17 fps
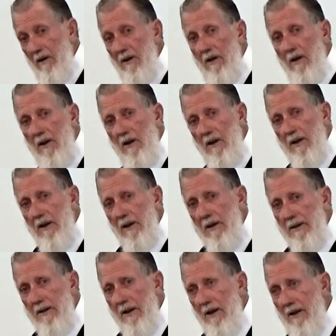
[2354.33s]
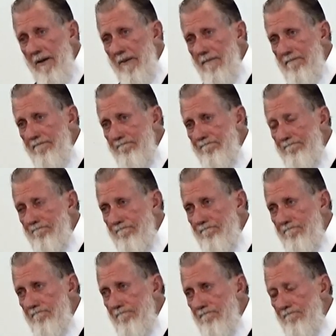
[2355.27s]

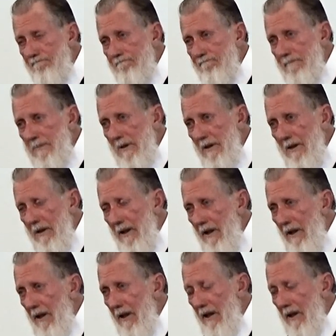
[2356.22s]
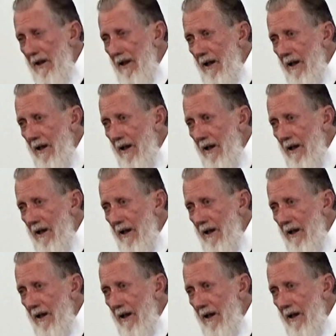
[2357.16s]
(silence)